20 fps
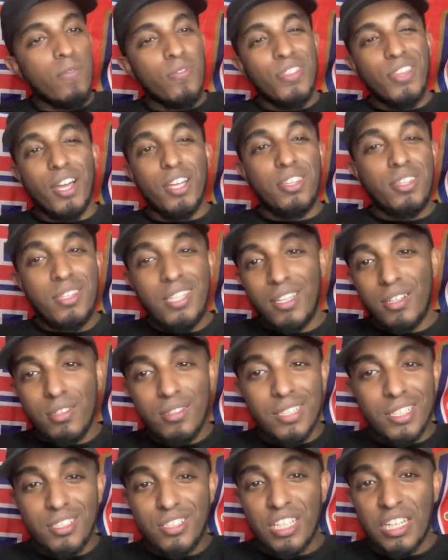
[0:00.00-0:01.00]
The deal
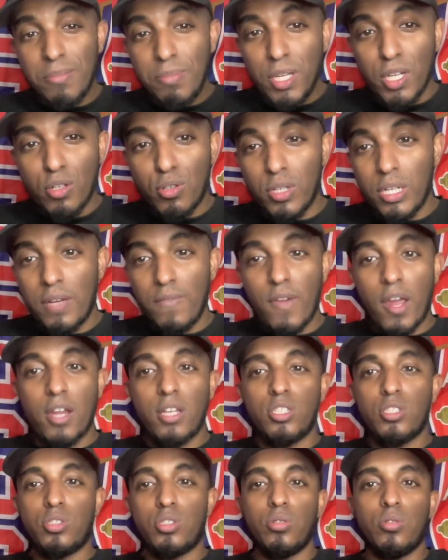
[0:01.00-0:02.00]
is going to be agreed very
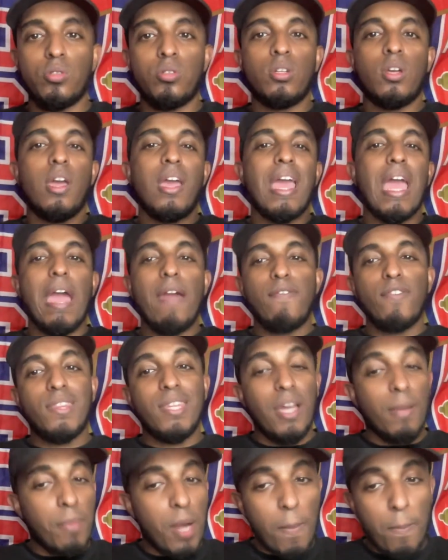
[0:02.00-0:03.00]
soon. Everything,
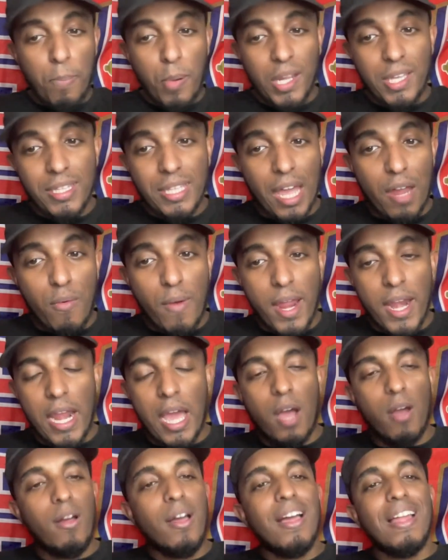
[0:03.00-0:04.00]
I'm going to break it down right
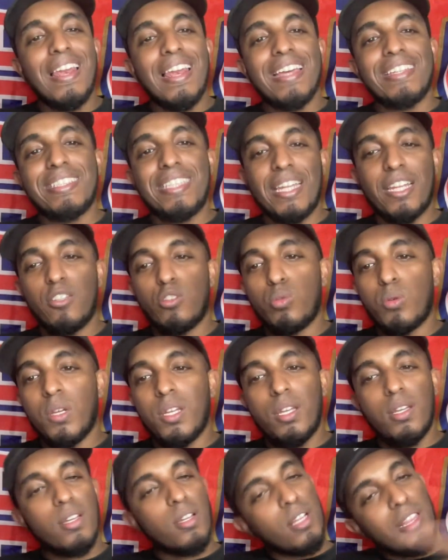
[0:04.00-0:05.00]
now. Let's get into it.
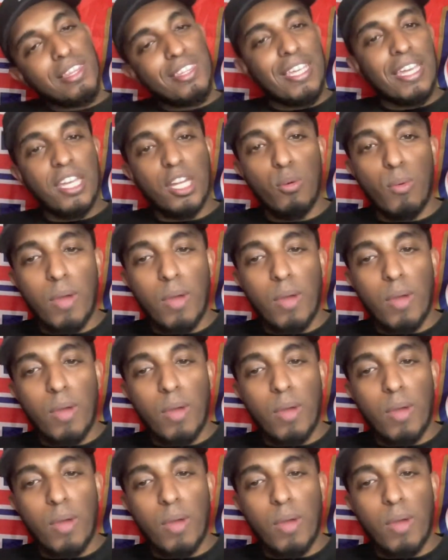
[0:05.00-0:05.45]
Take it